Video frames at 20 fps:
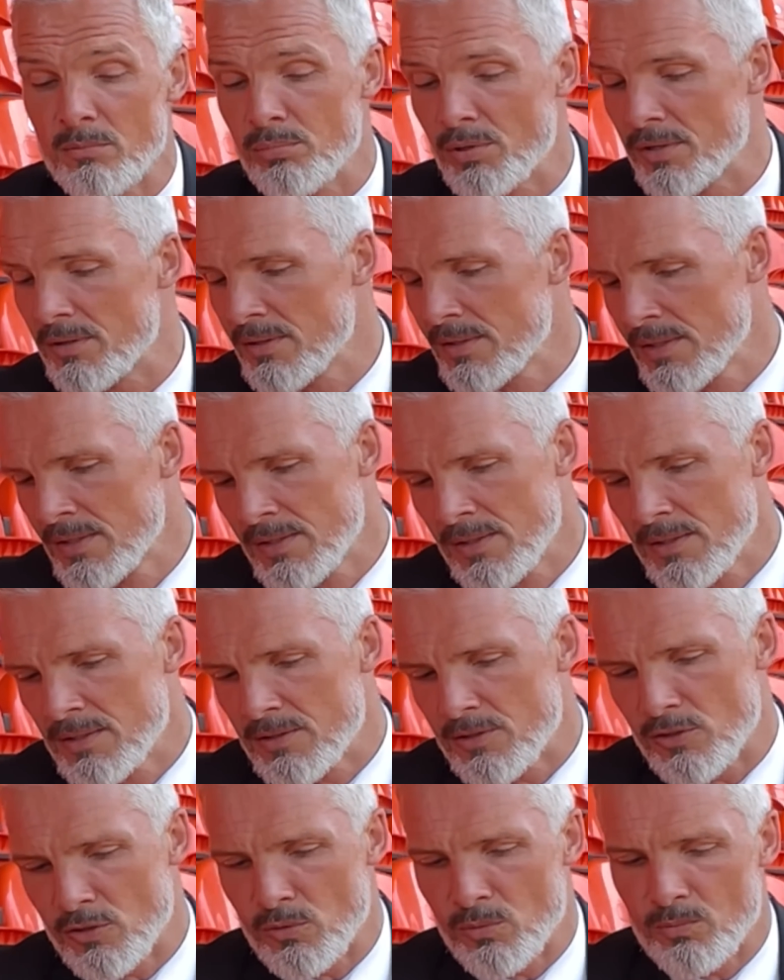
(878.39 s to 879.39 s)
But,
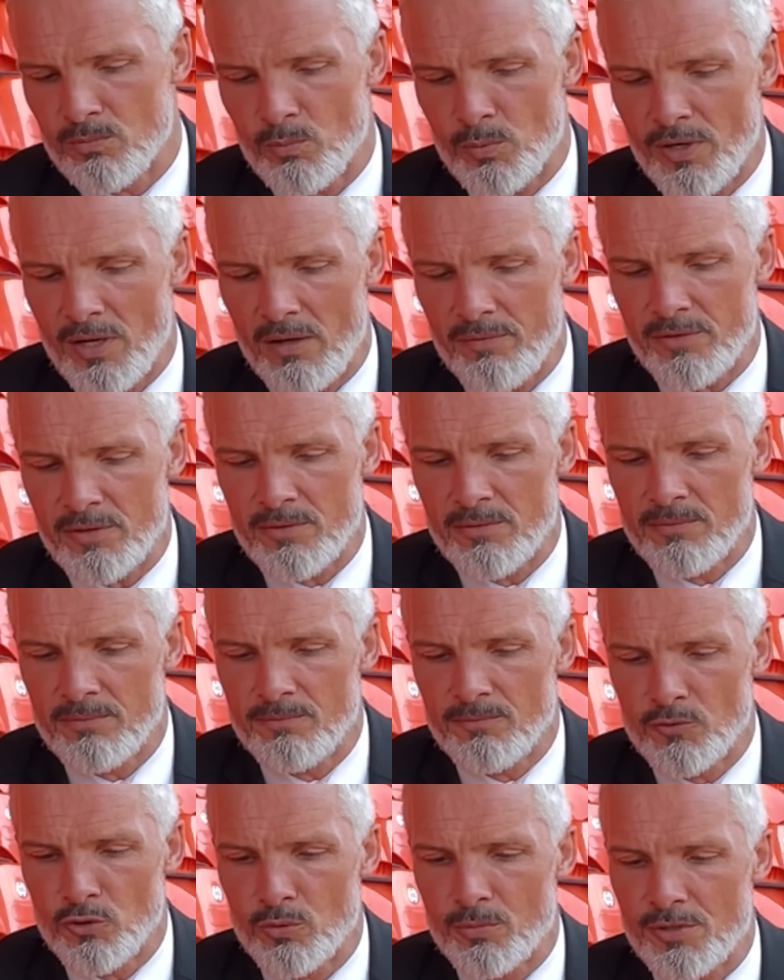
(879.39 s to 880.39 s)
you know, we're having
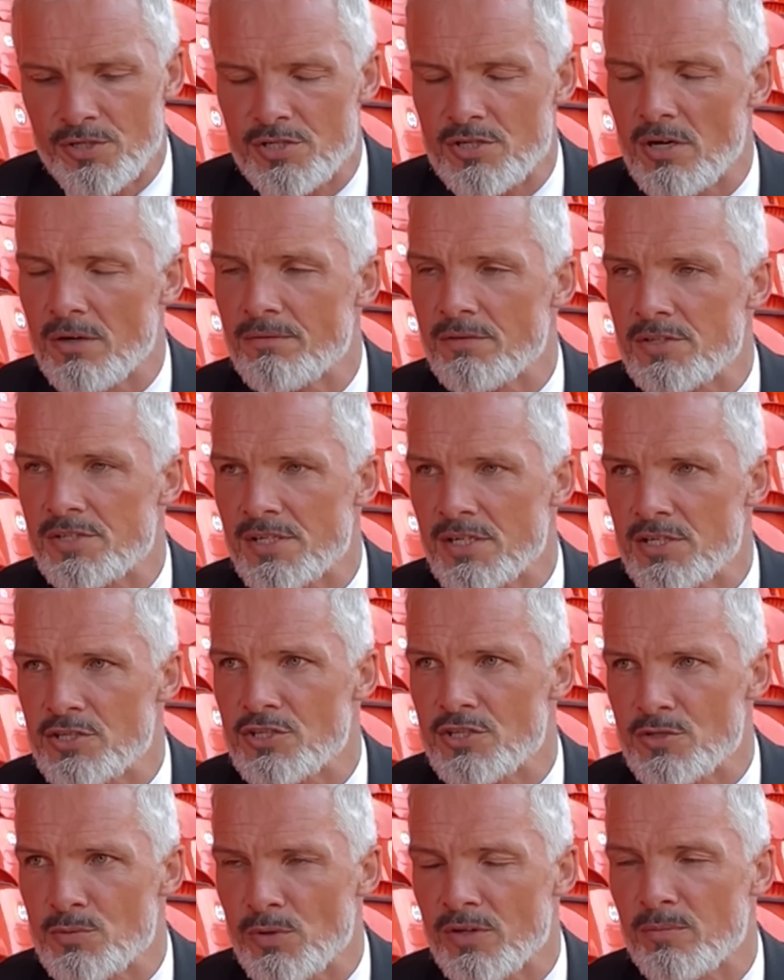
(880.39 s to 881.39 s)
numerous
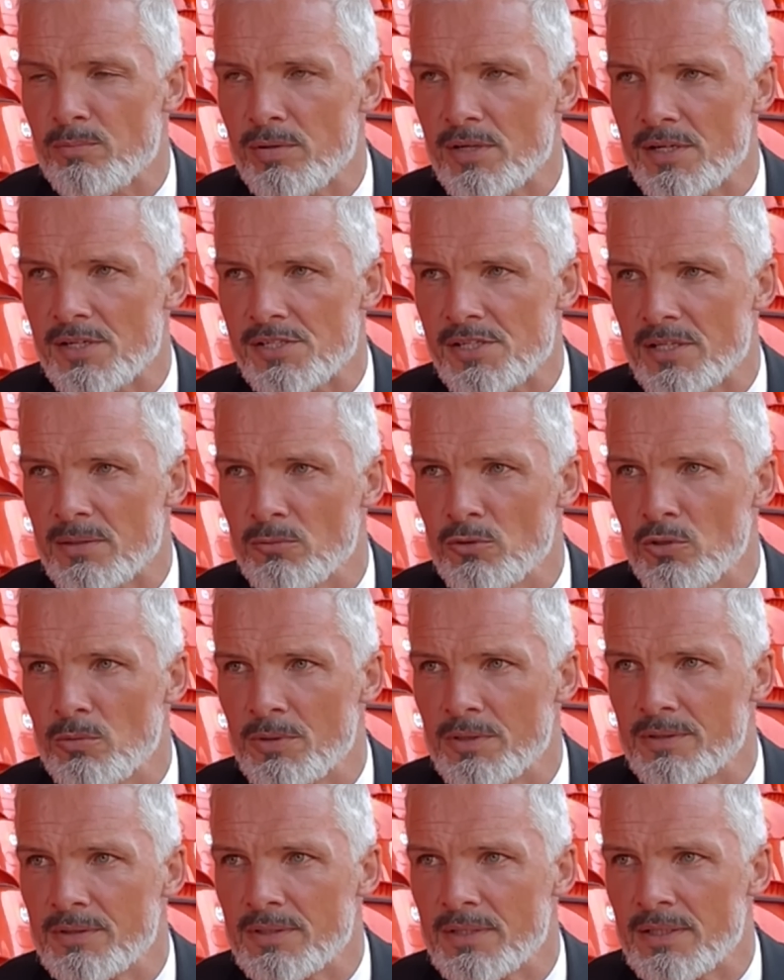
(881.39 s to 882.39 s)
conversations with players at the moment.